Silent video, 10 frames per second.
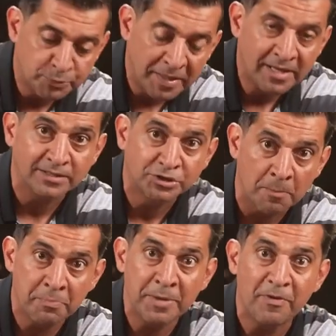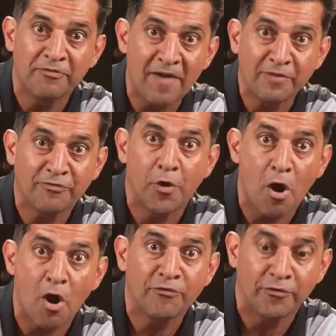is because some people fought
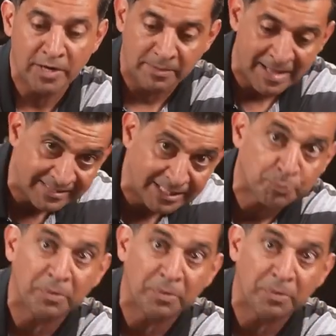for our freedom. And this